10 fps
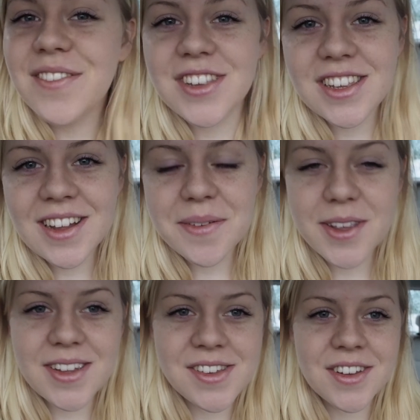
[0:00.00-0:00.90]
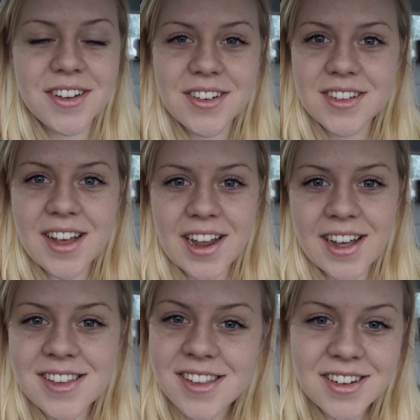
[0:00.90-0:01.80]
She's now a beautician and does
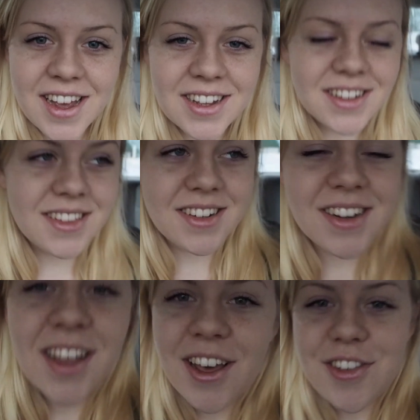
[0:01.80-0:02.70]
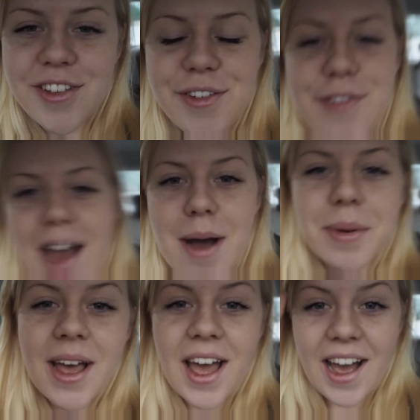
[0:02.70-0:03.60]
eyelashes and nails, and she's fab.